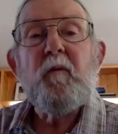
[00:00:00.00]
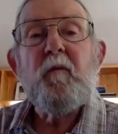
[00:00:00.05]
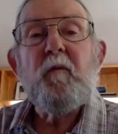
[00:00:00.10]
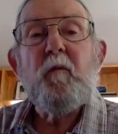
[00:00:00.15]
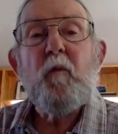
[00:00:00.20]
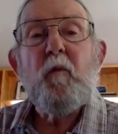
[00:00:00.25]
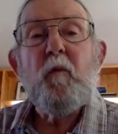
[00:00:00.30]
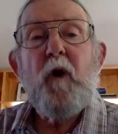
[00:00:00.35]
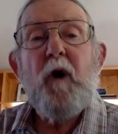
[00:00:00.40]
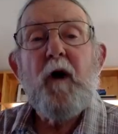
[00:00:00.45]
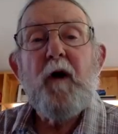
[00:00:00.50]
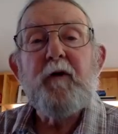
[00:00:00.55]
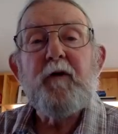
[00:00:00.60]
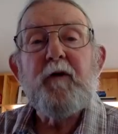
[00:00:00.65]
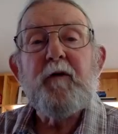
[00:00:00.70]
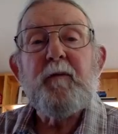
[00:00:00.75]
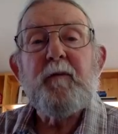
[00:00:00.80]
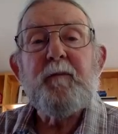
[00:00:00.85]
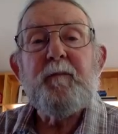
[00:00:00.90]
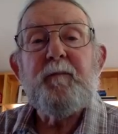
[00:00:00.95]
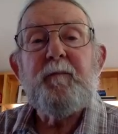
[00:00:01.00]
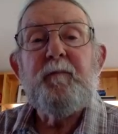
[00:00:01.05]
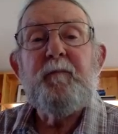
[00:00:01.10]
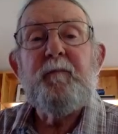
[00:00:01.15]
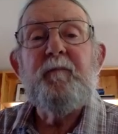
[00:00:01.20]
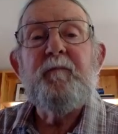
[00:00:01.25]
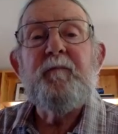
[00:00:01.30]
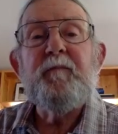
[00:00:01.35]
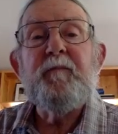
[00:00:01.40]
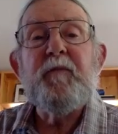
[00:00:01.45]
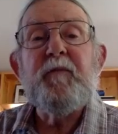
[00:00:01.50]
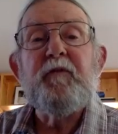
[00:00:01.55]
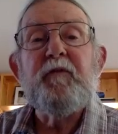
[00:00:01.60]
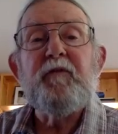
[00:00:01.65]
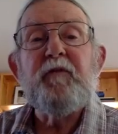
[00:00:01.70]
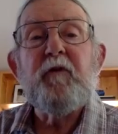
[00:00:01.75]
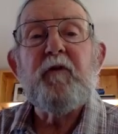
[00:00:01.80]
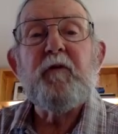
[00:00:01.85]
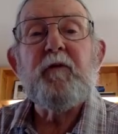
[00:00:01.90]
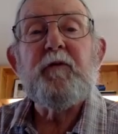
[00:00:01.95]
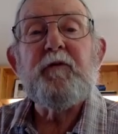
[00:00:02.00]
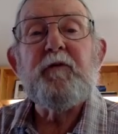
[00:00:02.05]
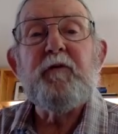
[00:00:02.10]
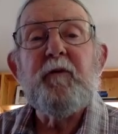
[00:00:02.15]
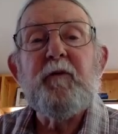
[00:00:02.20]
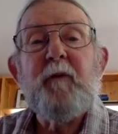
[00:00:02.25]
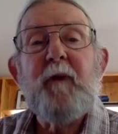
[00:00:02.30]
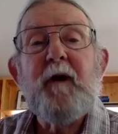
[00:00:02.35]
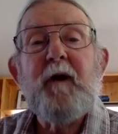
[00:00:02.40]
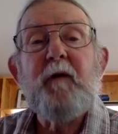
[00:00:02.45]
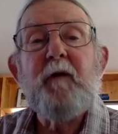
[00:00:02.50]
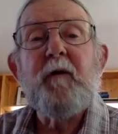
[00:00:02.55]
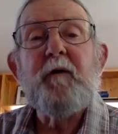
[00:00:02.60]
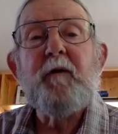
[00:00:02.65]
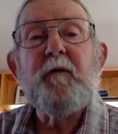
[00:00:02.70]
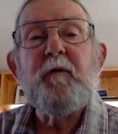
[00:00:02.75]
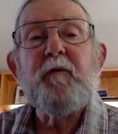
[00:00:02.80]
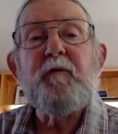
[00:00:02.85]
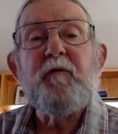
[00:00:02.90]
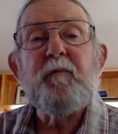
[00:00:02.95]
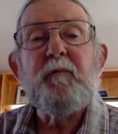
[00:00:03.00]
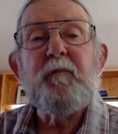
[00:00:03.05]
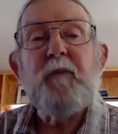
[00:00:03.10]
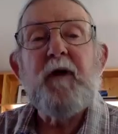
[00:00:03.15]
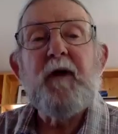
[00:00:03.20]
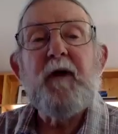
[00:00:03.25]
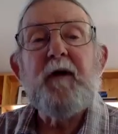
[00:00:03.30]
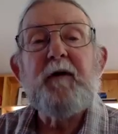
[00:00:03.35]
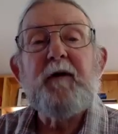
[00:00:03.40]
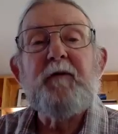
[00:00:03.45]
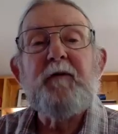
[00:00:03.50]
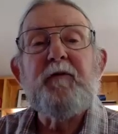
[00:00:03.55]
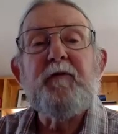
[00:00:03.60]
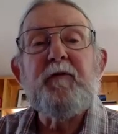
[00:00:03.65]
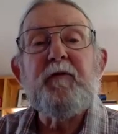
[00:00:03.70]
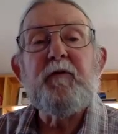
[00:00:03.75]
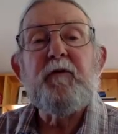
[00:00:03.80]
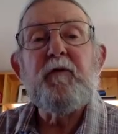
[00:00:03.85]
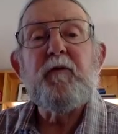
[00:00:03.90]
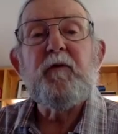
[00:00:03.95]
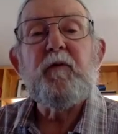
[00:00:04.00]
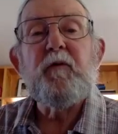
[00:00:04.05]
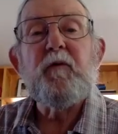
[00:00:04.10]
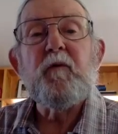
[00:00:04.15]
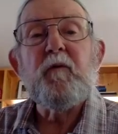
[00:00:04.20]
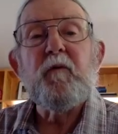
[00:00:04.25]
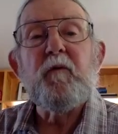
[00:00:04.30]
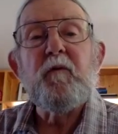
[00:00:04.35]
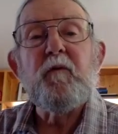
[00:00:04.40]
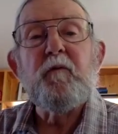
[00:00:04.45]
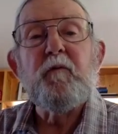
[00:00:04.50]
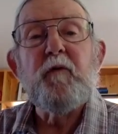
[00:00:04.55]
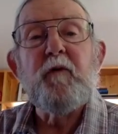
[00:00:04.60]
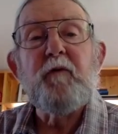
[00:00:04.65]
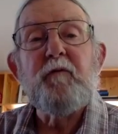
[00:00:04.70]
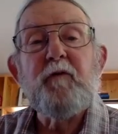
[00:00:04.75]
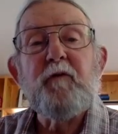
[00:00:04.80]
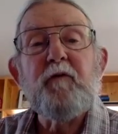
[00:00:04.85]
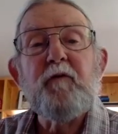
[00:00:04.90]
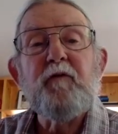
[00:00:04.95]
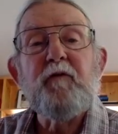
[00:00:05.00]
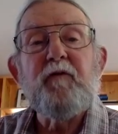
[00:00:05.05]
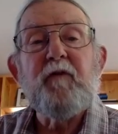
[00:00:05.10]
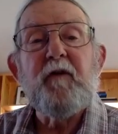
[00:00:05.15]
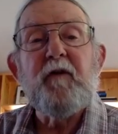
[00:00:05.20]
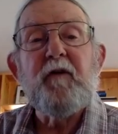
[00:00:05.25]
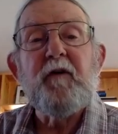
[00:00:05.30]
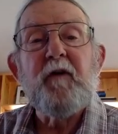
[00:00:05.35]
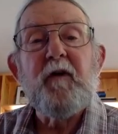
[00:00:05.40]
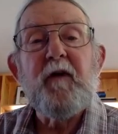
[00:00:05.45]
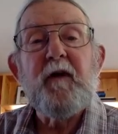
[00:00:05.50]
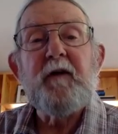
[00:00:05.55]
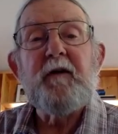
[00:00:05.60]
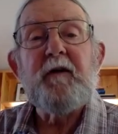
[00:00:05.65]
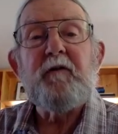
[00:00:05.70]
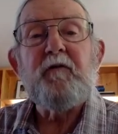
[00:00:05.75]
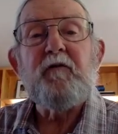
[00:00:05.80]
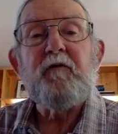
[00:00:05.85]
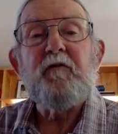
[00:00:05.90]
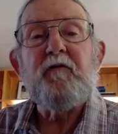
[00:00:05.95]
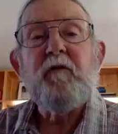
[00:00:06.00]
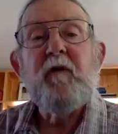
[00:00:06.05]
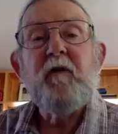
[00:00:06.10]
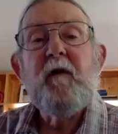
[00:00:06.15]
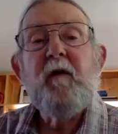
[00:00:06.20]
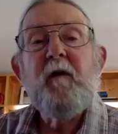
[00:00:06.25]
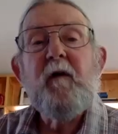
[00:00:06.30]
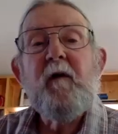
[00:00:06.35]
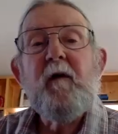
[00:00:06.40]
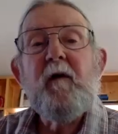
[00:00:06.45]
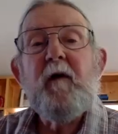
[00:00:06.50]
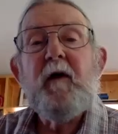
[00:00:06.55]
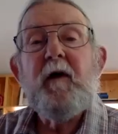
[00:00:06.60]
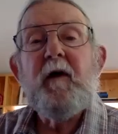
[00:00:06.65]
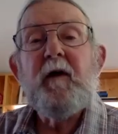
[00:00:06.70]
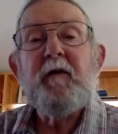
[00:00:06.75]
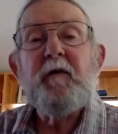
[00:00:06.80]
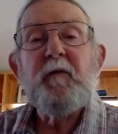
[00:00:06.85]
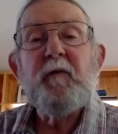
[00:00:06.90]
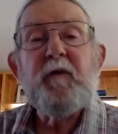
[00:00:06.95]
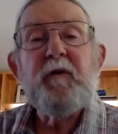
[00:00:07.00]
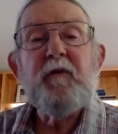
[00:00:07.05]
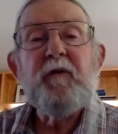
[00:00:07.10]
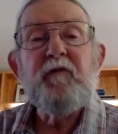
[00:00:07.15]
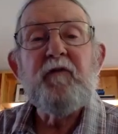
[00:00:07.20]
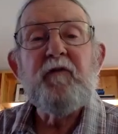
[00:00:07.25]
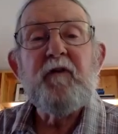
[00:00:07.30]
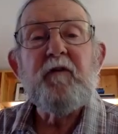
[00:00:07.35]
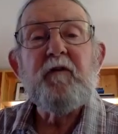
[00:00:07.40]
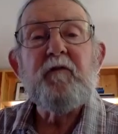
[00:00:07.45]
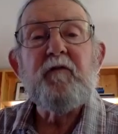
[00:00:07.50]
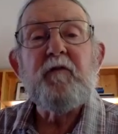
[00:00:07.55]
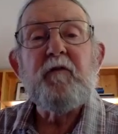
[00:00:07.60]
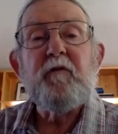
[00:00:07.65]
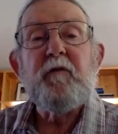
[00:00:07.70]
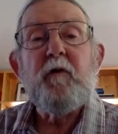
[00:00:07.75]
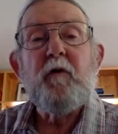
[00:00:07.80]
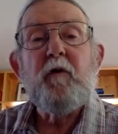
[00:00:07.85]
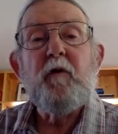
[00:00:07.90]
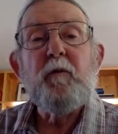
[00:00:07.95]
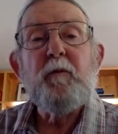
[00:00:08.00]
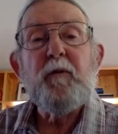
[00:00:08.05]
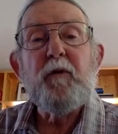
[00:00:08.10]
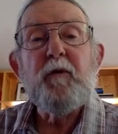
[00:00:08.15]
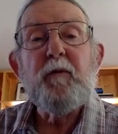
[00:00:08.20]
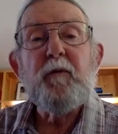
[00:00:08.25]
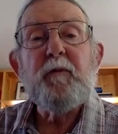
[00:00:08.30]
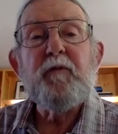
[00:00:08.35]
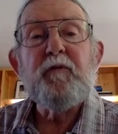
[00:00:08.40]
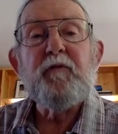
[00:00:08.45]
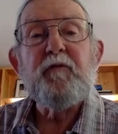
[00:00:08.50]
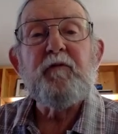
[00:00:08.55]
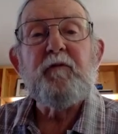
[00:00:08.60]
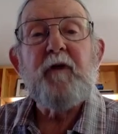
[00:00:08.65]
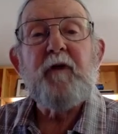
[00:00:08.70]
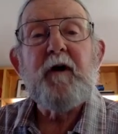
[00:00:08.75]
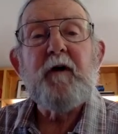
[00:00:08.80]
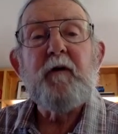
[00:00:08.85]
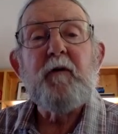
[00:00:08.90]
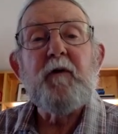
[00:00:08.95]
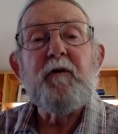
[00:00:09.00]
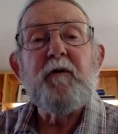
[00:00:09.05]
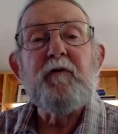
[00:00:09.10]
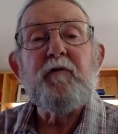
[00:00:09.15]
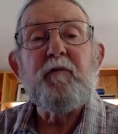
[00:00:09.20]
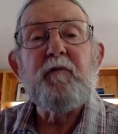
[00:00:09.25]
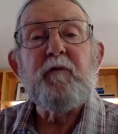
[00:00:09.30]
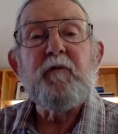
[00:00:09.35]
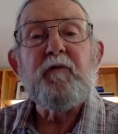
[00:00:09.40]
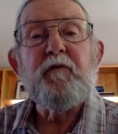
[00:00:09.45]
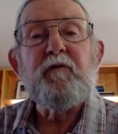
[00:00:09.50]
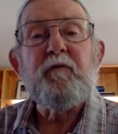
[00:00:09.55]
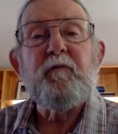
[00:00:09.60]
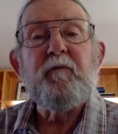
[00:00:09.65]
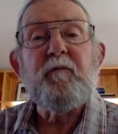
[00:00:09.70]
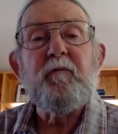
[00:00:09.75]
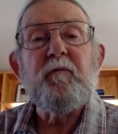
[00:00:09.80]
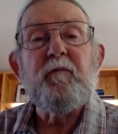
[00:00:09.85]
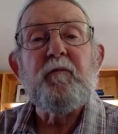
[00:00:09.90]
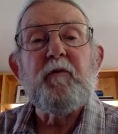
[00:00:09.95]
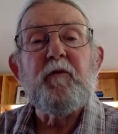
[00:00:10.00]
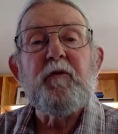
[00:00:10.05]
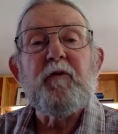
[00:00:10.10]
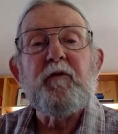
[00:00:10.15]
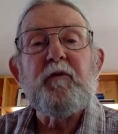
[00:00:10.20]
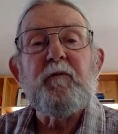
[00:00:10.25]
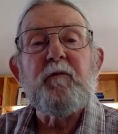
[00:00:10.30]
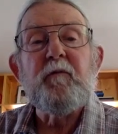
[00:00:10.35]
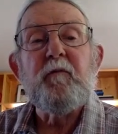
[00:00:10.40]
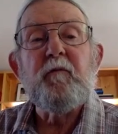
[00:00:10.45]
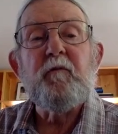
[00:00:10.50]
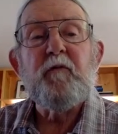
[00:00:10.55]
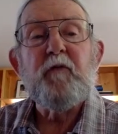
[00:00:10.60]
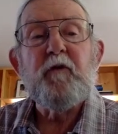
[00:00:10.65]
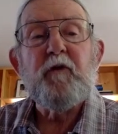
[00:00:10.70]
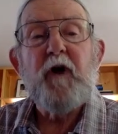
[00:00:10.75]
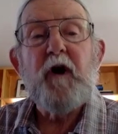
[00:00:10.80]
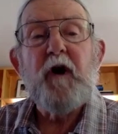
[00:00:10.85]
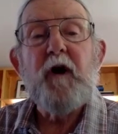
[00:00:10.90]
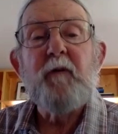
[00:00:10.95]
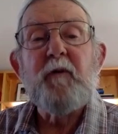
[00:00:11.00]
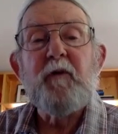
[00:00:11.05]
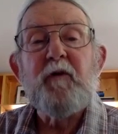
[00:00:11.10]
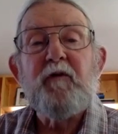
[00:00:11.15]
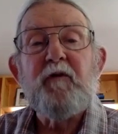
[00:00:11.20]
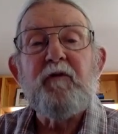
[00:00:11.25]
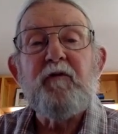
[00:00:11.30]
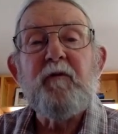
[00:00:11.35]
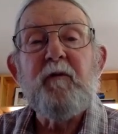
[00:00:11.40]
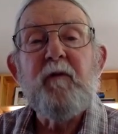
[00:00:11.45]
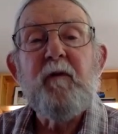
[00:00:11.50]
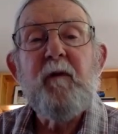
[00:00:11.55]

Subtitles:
water. So the term highway was applied to rivers and lakes. And the reason is that the whole purpose of highways was for commerce.